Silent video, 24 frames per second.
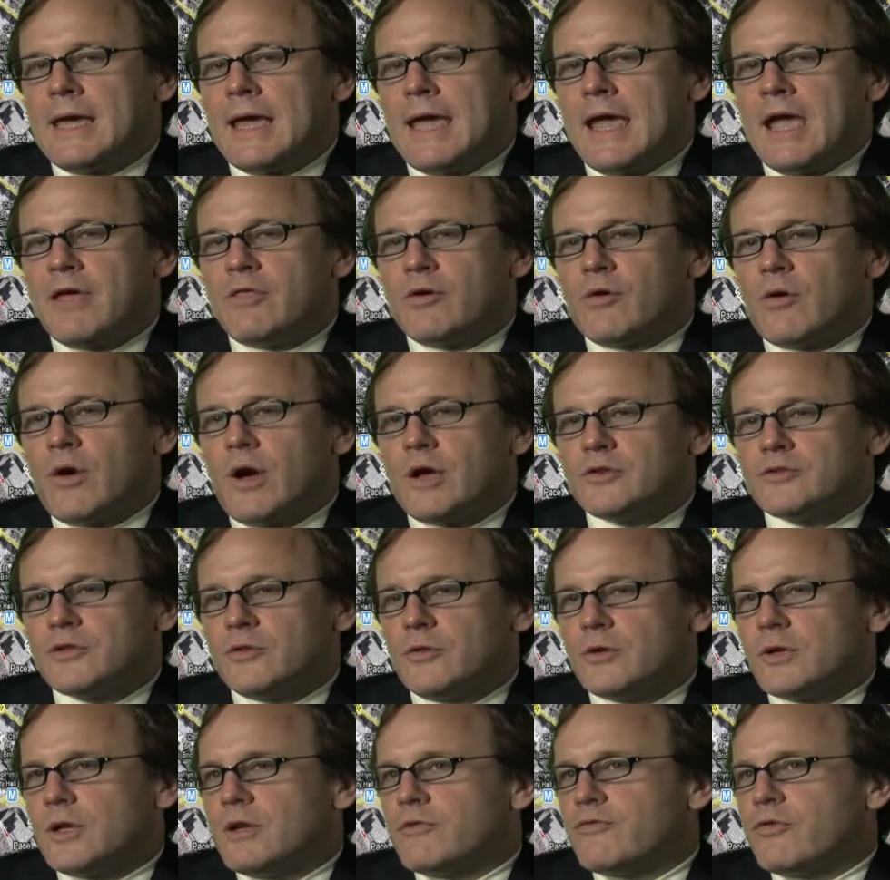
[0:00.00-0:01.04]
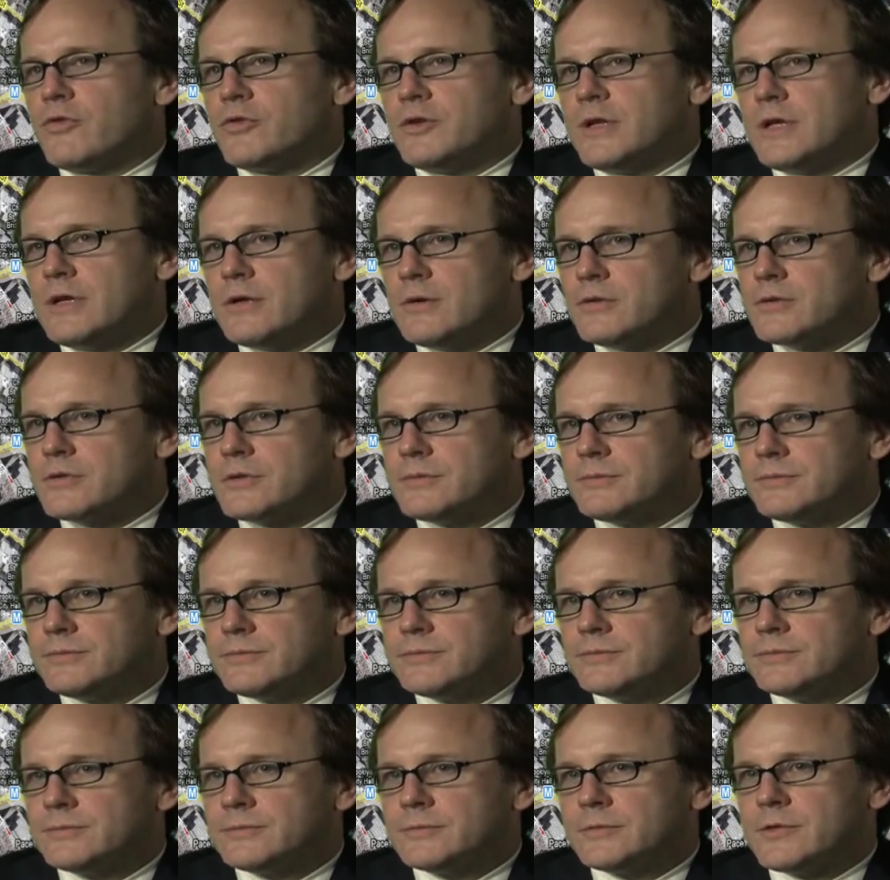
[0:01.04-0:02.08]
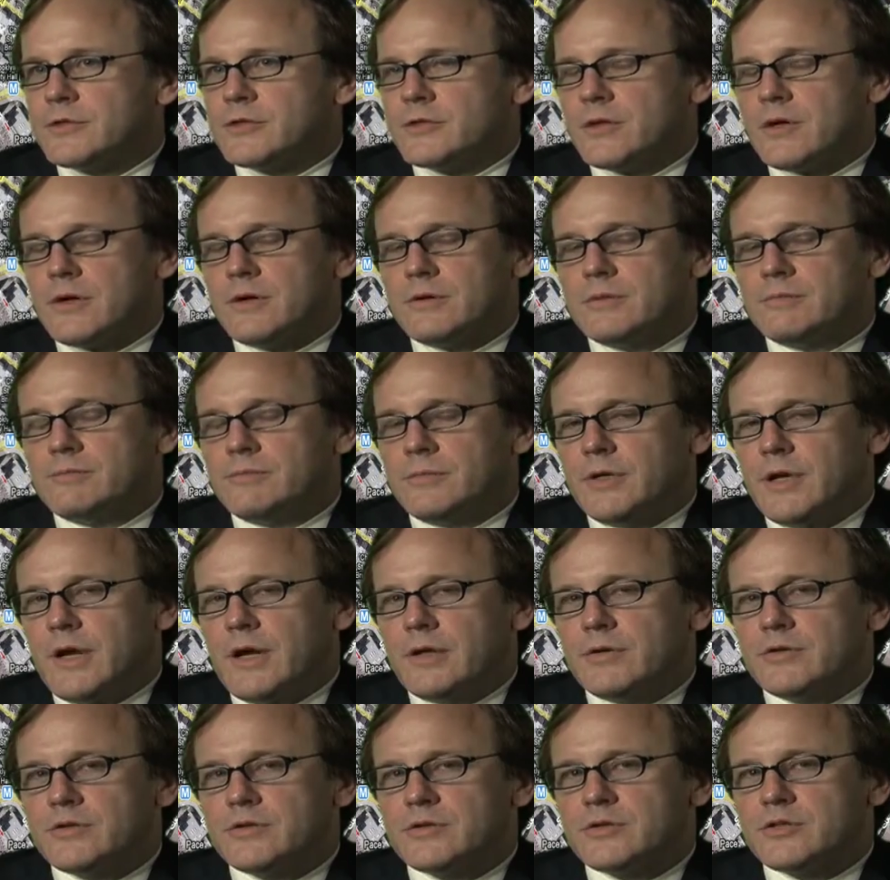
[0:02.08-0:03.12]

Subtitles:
And they're also looking for deals, so on